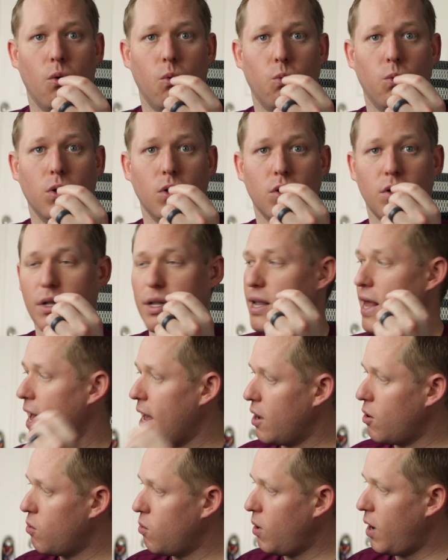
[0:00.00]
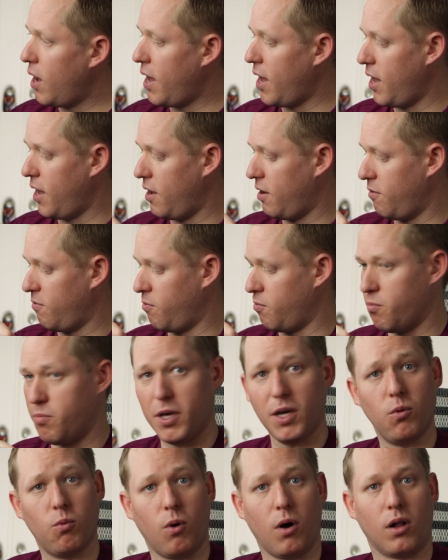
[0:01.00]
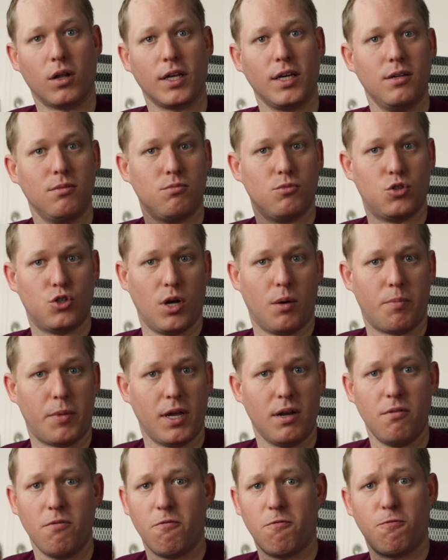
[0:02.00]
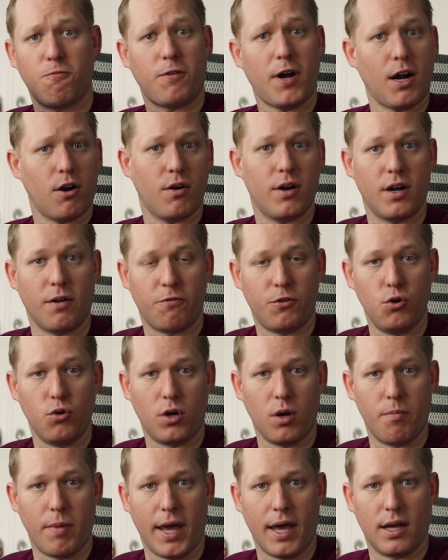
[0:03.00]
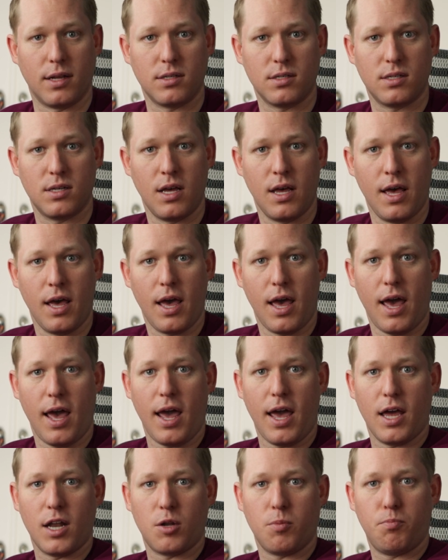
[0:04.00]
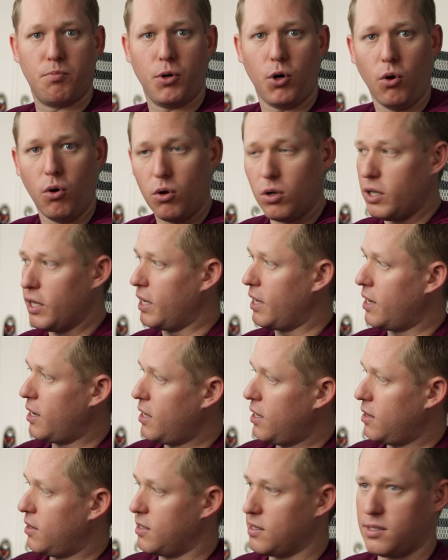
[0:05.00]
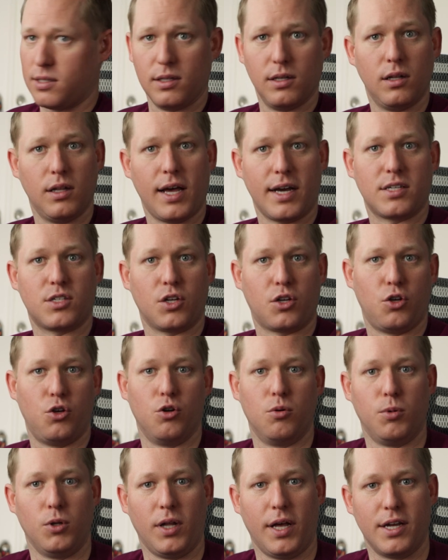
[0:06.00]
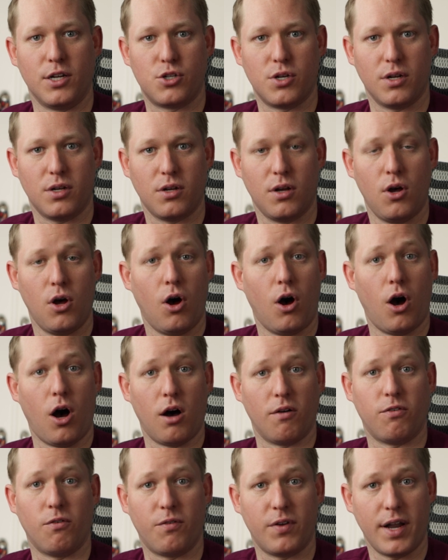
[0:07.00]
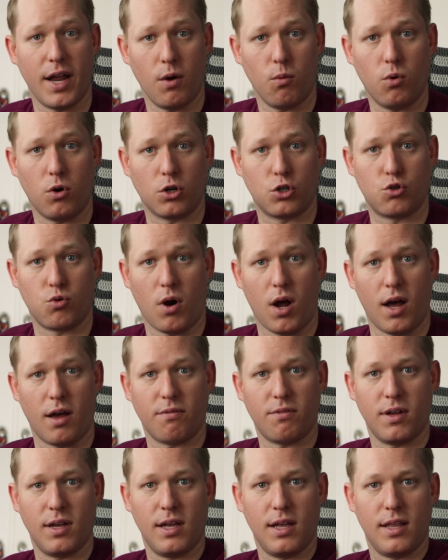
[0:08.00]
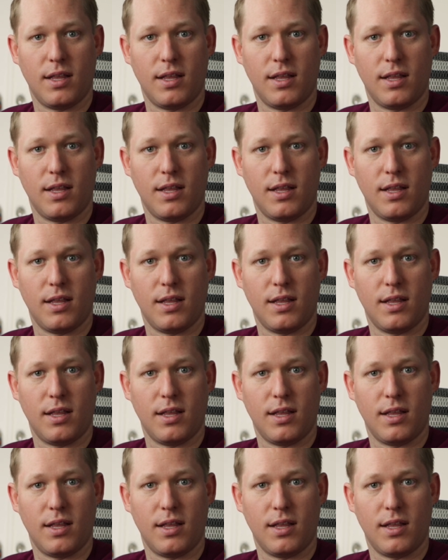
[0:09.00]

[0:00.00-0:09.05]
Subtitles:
we'll now have big Wally jump in, fire in a few commands, and pull in this little executable agent off of a network drive.